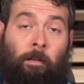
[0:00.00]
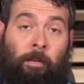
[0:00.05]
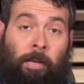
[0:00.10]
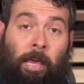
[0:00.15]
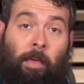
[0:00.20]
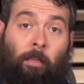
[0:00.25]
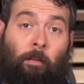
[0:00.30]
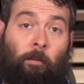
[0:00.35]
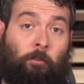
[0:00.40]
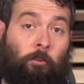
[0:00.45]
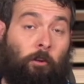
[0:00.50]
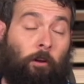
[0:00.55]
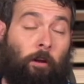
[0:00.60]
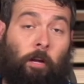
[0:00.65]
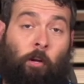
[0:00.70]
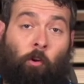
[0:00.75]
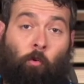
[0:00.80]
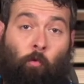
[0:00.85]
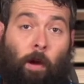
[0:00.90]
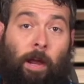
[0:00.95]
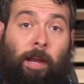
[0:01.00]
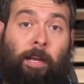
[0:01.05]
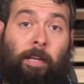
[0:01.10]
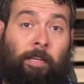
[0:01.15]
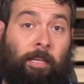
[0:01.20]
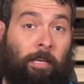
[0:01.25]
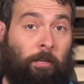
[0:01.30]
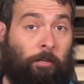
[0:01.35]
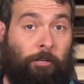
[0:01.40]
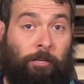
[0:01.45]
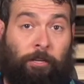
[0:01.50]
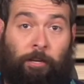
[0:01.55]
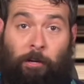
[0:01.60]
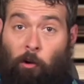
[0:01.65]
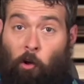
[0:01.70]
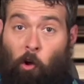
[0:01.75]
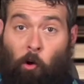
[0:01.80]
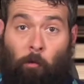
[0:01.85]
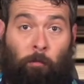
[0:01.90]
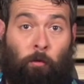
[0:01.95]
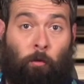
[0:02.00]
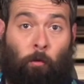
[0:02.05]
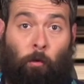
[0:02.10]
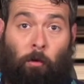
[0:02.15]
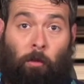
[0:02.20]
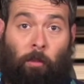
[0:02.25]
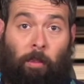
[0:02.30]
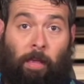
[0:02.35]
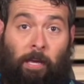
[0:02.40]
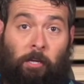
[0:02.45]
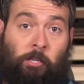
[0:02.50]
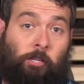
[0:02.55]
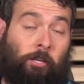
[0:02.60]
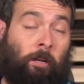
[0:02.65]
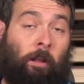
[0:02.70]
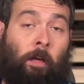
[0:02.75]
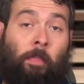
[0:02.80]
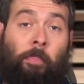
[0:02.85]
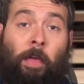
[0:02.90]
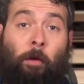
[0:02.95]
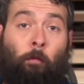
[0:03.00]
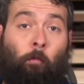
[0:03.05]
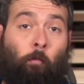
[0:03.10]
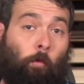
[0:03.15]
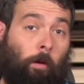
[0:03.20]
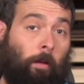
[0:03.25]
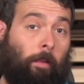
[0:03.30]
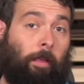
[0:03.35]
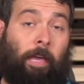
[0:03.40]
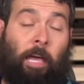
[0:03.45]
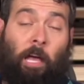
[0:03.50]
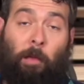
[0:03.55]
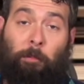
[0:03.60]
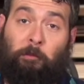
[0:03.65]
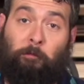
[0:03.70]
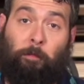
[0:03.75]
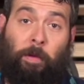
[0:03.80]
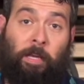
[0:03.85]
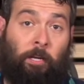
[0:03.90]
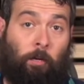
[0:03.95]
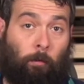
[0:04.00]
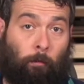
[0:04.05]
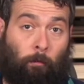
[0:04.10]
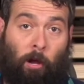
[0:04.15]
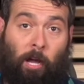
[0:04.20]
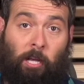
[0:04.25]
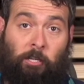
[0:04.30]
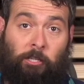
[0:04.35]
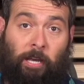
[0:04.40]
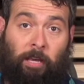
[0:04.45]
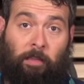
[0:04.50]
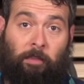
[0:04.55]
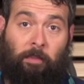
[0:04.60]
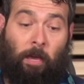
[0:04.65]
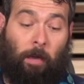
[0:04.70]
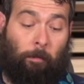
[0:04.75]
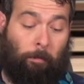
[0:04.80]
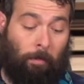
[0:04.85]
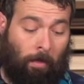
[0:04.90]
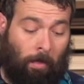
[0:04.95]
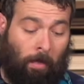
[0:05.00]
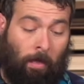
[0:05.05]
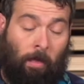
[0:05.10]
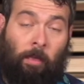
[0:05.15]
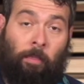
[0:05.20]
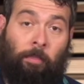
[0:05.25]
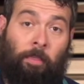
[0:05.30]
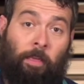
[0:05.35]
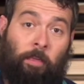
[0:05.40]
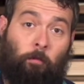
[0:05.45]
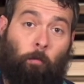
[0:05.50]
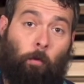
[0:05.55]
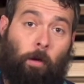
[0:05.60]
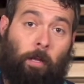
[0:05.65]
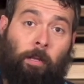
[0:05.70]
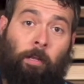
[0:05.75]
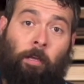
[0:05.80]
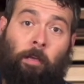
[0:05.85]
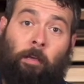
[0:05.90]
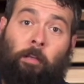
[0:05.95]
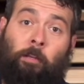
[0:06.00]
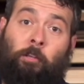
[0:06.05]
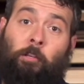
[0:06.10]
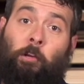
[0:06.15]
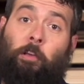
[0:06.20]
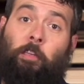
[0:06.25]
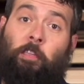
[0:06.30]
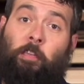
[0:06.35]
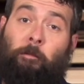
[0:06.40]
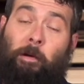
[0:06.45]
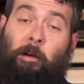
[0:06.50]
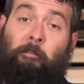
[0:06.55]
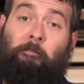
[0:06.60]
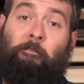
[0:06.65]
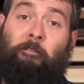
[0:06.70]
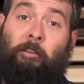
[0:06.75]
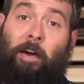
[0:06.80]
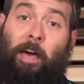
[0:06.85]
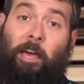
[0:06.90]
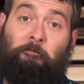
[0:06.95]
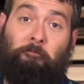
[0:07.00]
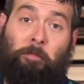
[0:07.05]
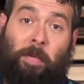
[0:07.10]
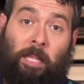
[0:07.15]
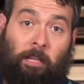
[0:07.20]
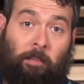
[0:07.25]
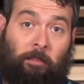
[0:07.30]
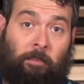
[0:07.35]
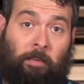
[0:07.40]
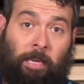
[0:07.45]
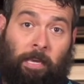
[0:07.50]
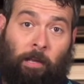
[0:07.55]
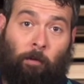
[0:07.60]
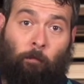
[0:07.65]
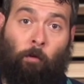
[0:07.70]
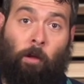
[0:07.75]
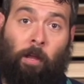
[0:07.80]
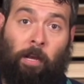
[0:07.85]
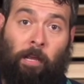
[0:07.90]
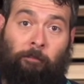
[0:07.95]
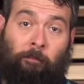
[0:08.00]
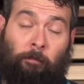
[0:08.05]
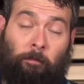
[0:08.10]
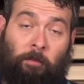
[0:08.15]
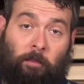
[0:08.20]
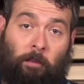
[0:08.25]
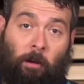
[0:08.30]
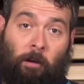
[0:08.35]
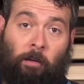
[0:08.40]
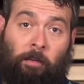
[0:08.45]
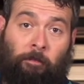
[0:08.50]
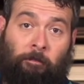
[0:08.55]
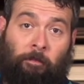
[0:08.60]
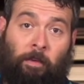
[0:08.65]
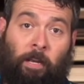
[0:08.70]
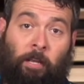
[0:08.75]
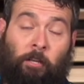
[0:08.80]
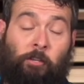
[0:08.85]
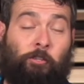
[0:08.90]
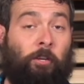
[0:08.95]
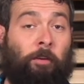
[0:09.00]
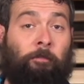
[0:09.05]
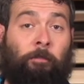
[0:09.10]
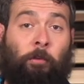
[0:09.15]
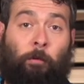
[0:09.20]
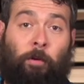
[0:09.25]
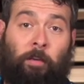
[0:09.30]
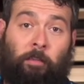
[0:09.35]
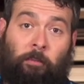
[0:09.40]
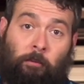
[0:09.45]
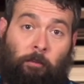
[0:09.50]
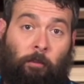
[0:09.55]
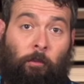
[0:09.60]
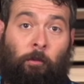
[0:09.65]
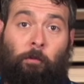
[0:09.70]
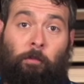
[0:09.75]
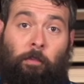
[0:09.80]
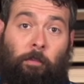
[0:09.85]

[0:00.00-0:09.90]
Nailers are a great addition to your home tool collection. They really help speed your projects up. This one took us about 5 minutes to get running from start to finish if you exclude